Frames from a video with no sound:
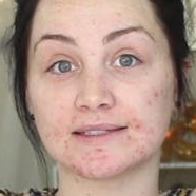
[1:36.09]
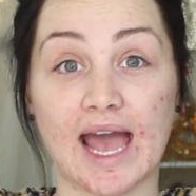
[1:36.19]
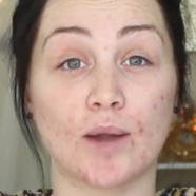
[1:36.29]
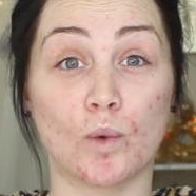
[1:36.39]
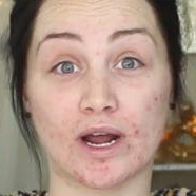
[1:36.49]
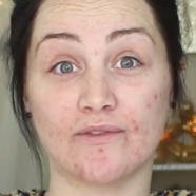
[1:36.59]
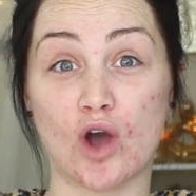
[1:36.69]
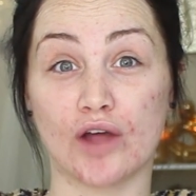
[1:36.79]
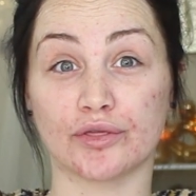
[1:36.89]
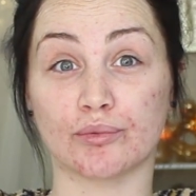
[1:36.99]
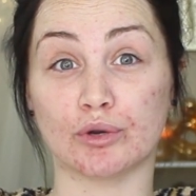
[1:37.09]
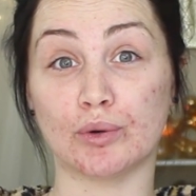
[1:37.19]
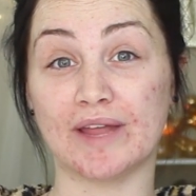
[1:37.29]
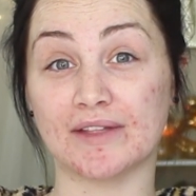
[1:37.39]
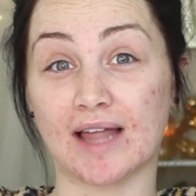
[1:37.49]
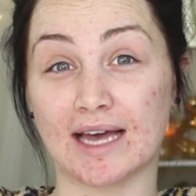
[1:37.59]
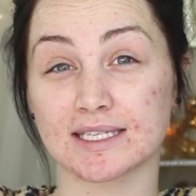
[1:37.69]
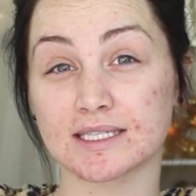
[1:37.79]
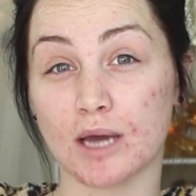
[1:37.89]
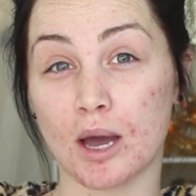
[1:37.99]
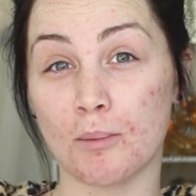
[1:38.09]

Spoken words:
and what I've gone through in the last